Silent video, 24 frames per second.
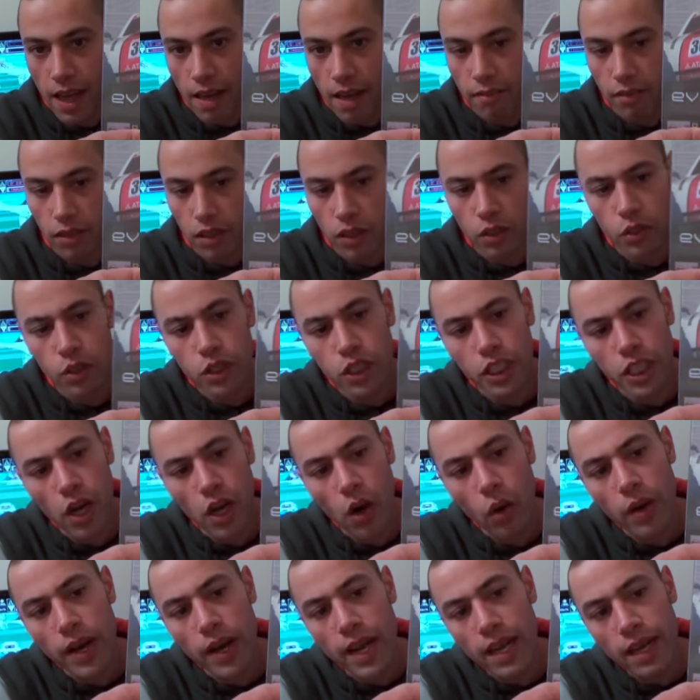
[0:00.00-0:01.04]

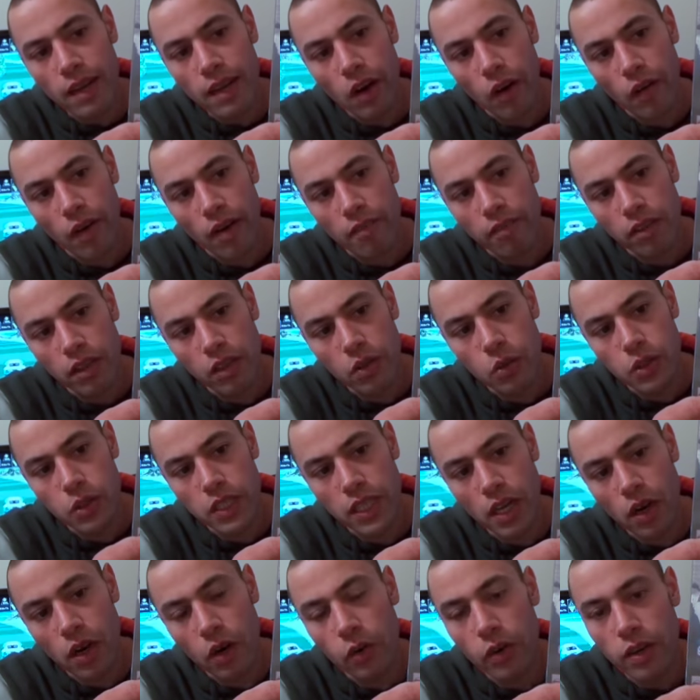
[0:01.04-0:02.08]
Evoluzione or
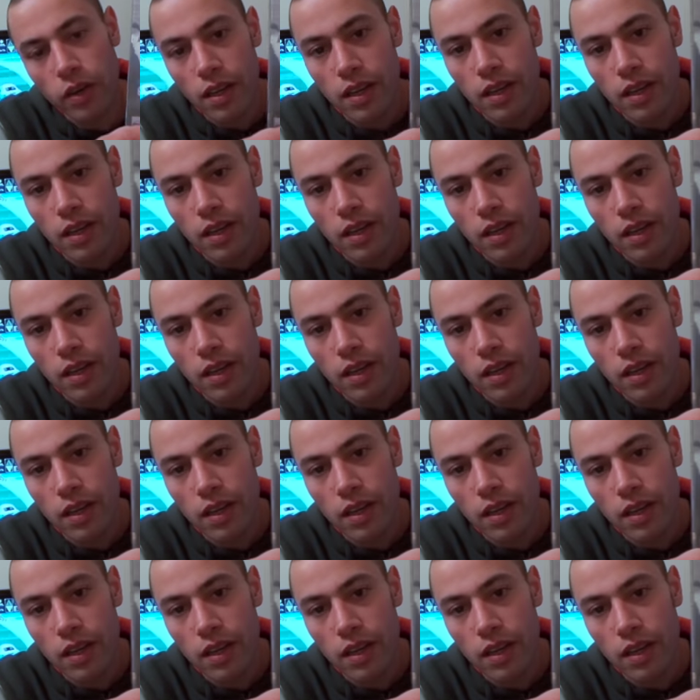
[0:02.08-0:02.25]
Evoluzione?